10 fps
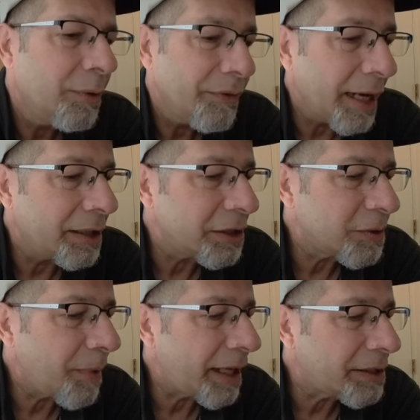We've got the
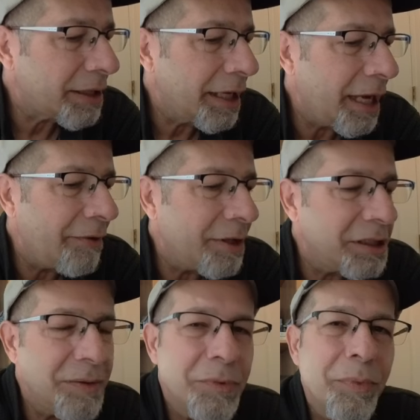specs again. They
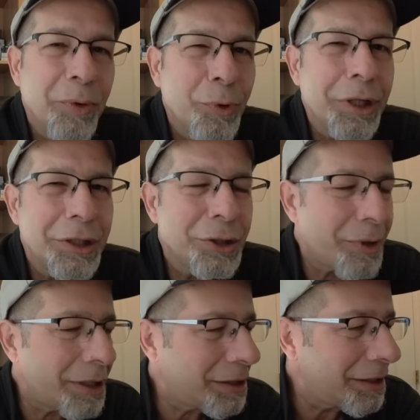seem to be really
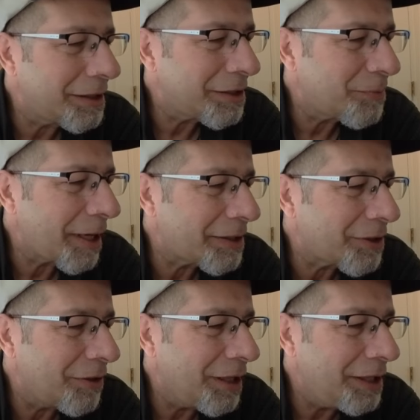stressing the specs
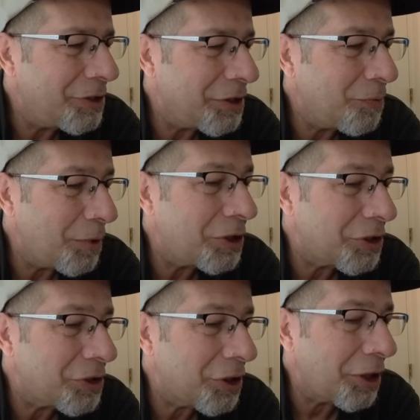on the engine, which
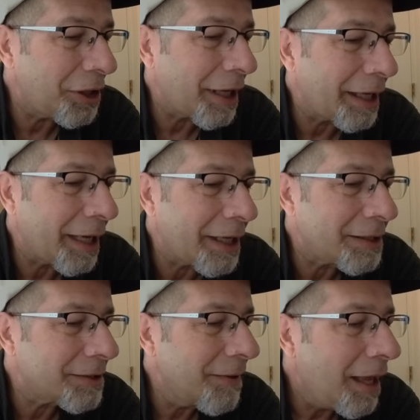is good, I
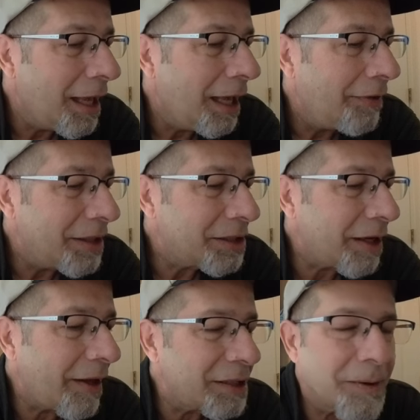guess. And they
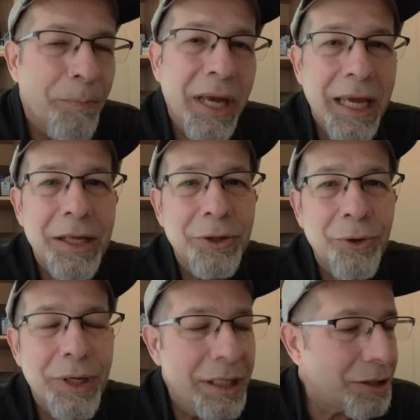say that's a big
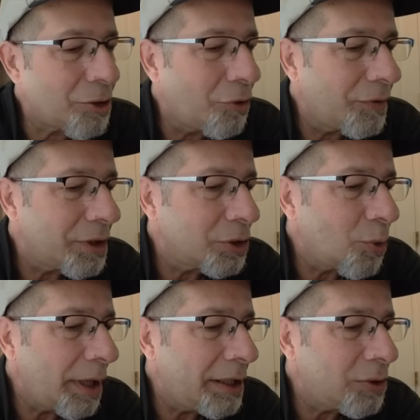increase over the
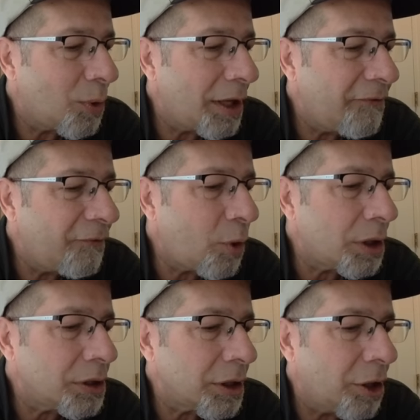
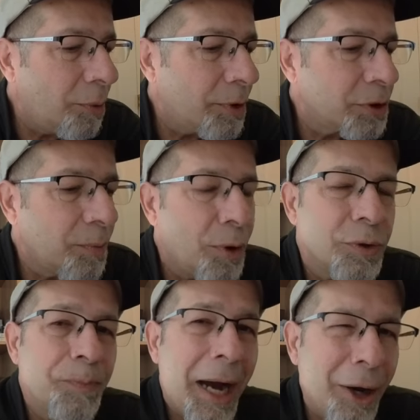2024 Tacoma's
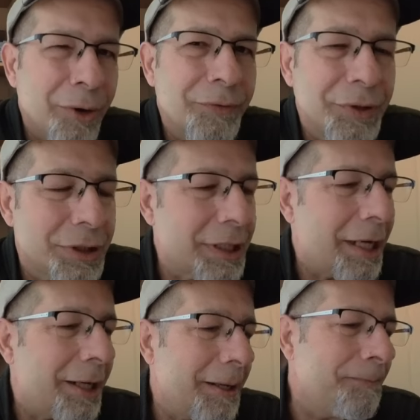most powerful
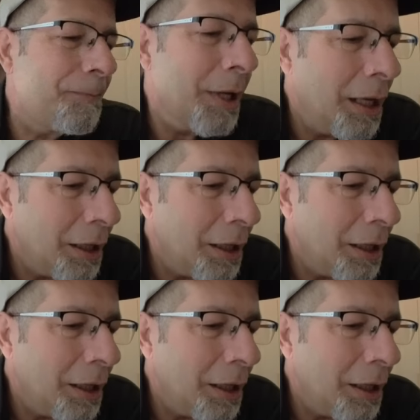setup,